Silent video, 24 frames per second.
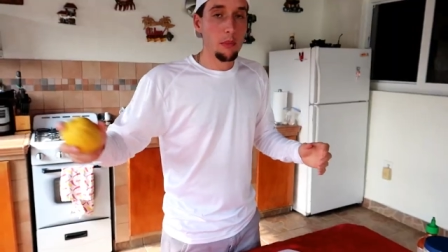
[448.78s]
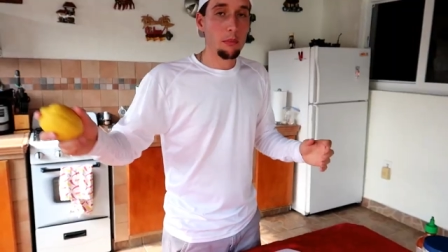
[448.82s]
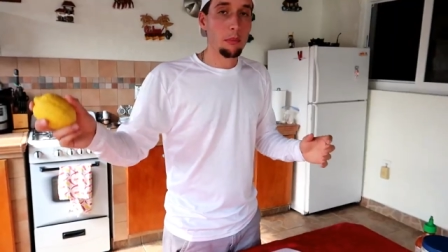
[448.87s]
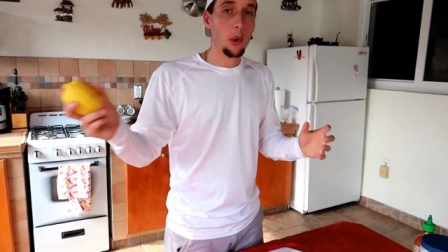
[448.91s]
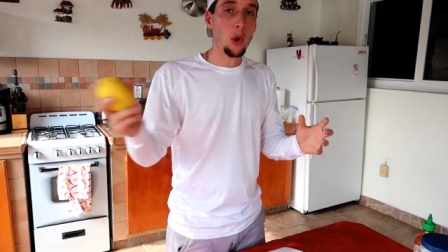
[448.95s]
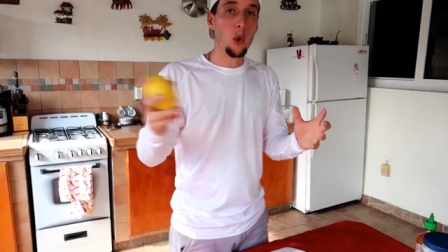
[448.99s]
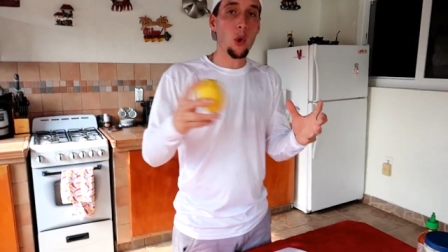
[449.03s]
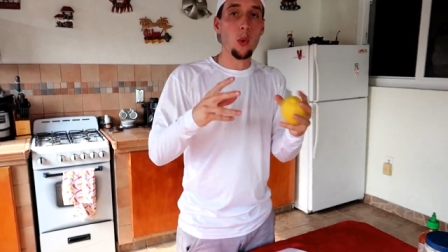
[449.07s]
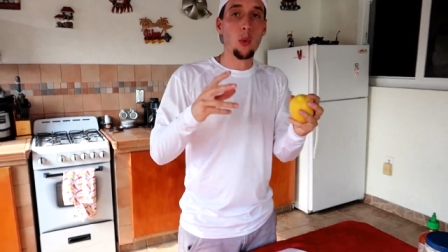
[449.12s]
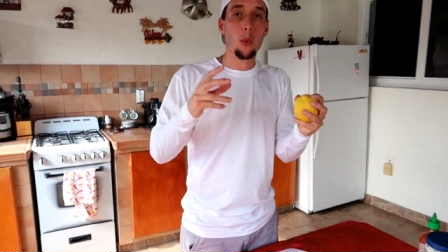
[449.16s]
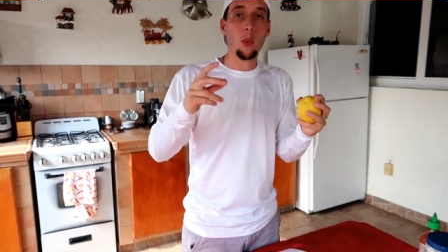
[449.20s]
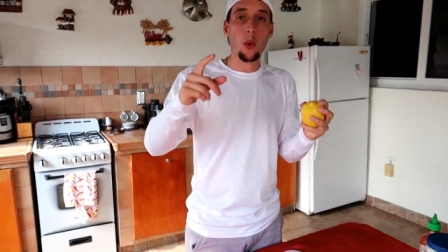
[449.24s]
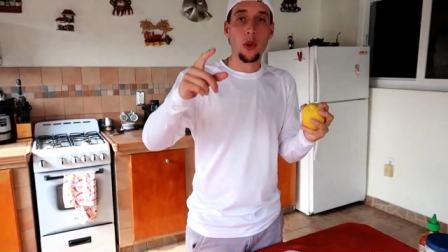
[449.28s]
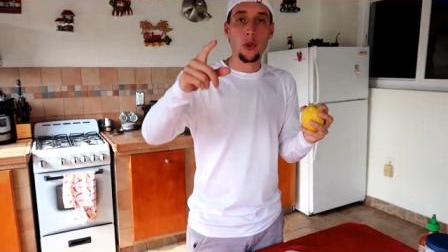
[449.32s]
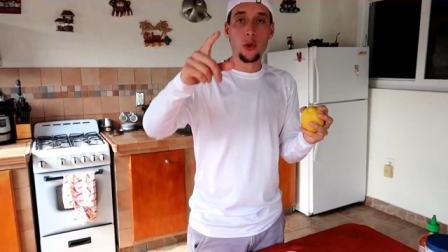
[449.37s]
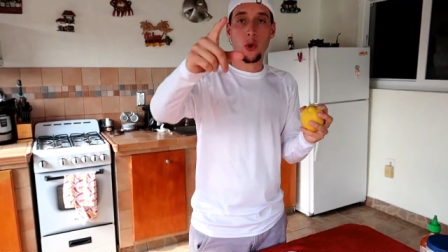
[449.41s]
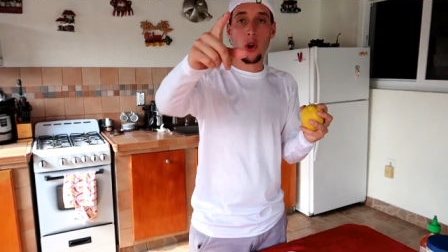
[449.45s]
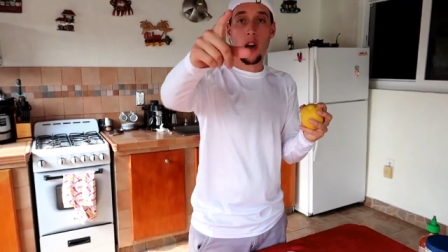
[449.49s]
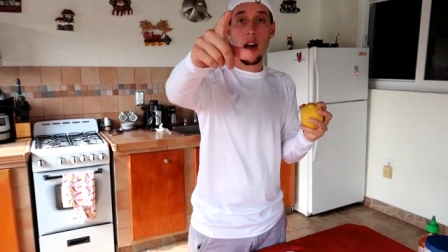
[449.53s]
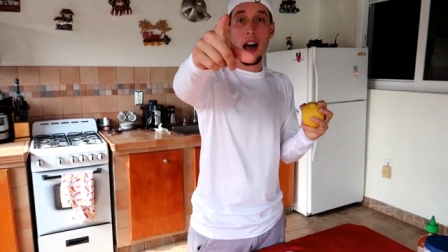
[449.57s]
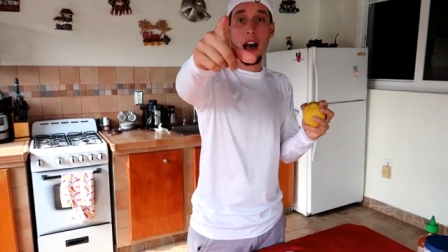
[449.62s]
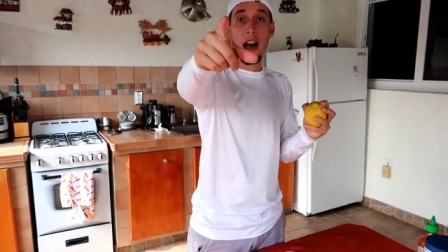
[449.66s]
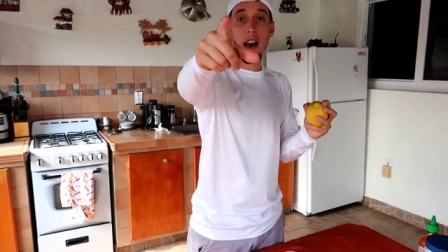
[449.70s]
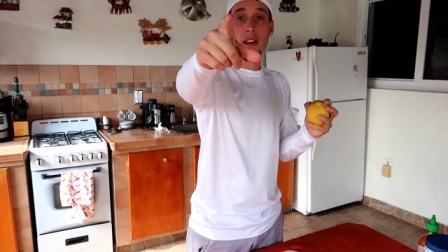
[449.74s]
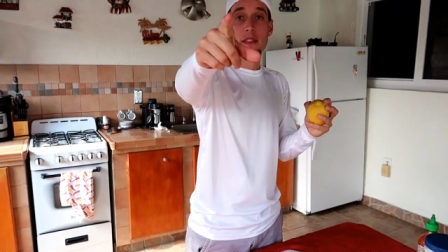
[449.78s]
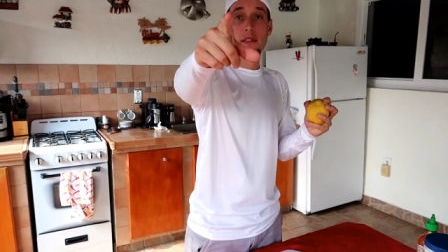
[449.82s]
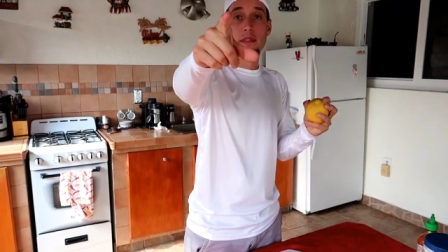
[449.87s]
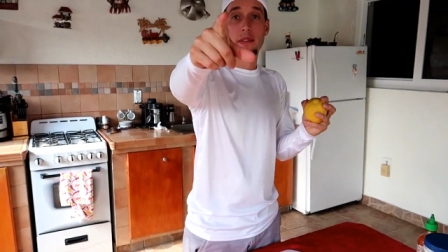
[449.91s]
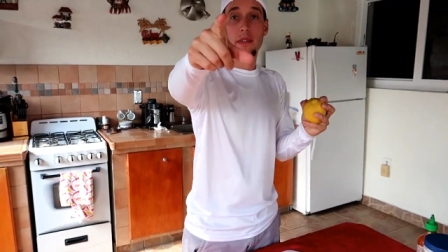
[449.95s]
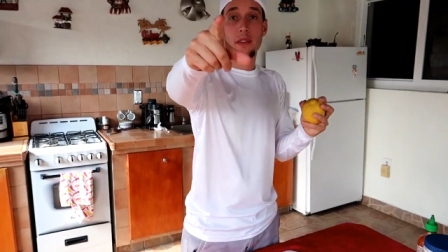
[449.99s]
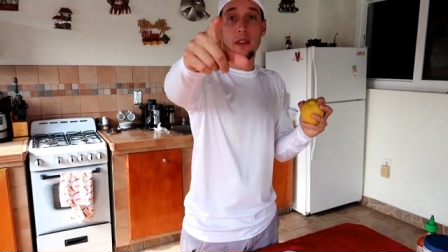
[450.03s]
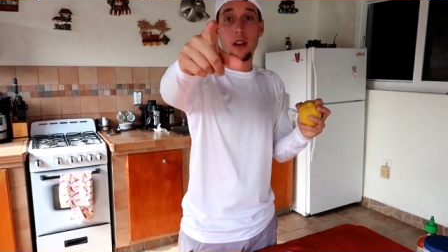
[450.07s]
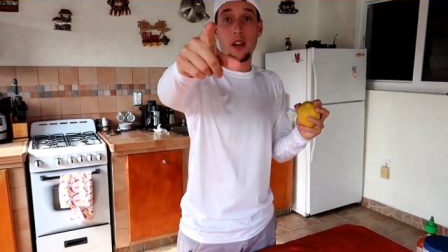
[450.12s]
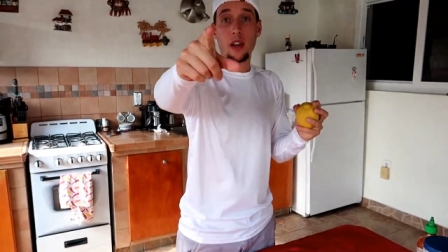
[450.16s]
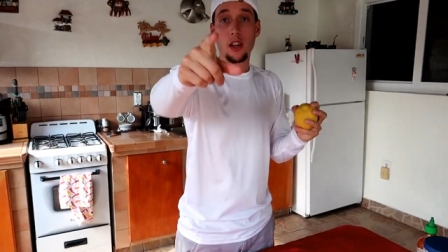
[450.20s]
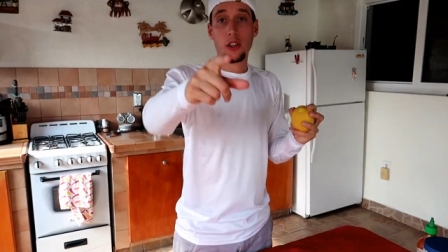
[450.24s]
Boom, when you
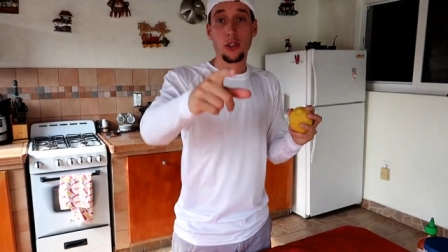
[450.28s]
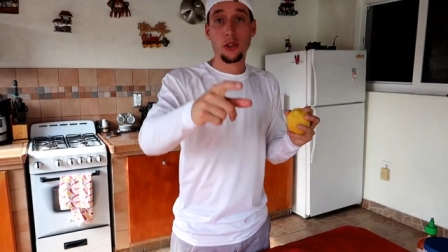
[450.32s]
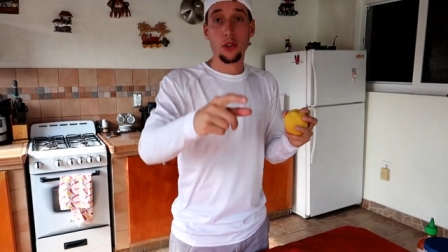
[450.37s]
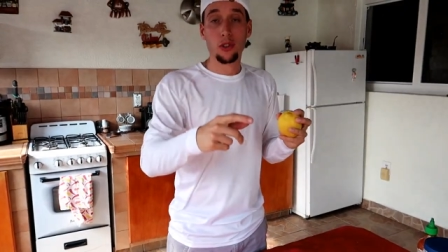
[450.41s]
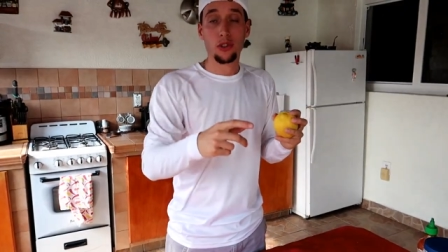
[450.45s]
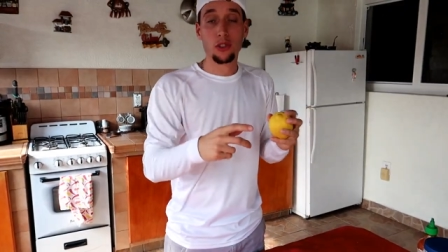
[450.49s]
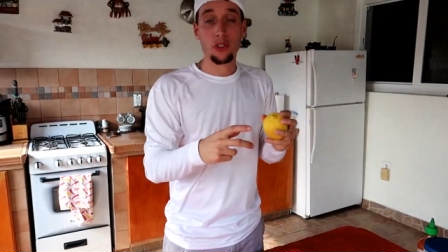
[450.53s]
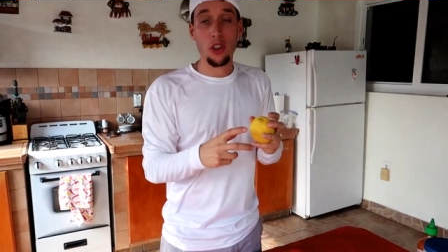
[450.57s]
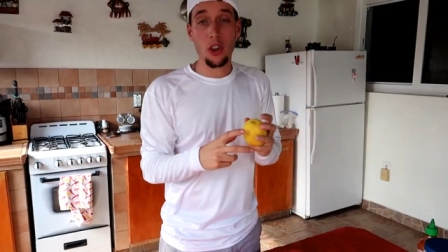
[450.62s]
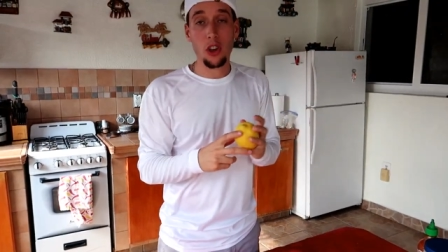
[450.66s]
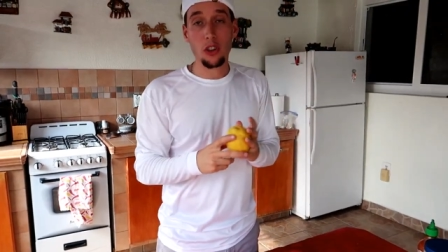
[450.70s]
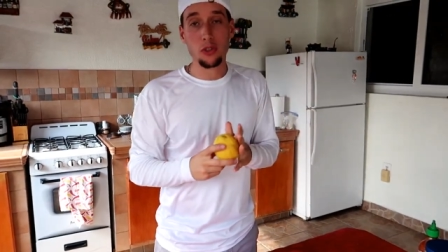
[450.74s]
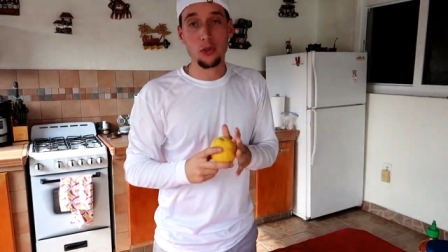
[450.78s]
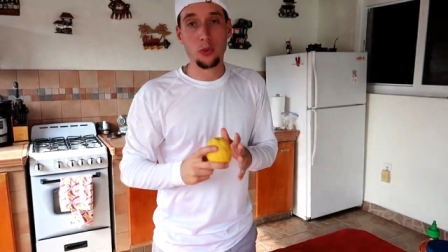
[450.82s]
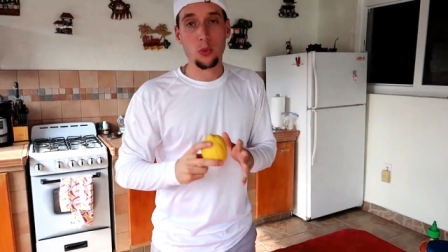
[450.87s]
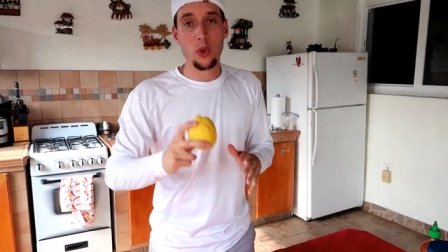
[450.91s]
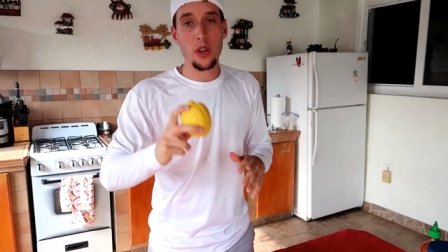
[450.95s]
have your sauce